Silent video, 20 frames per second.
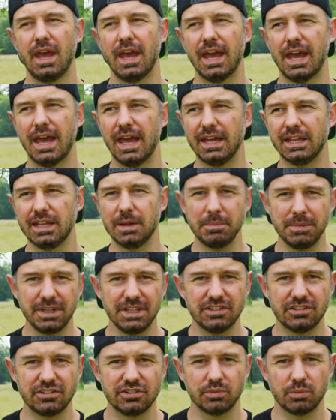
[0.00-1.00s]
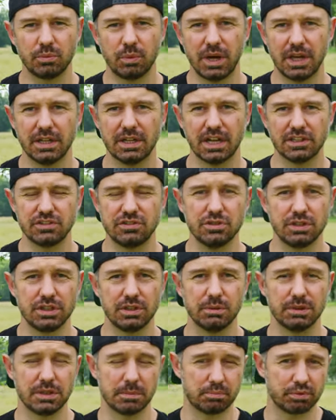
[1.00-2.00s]
And that means when I'm shooting
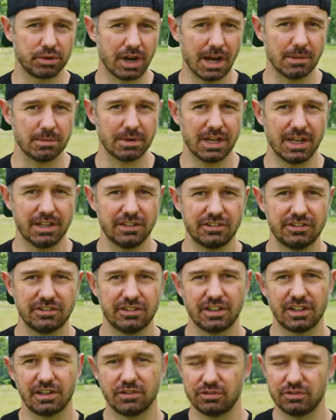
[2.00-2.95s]
with a prime lens,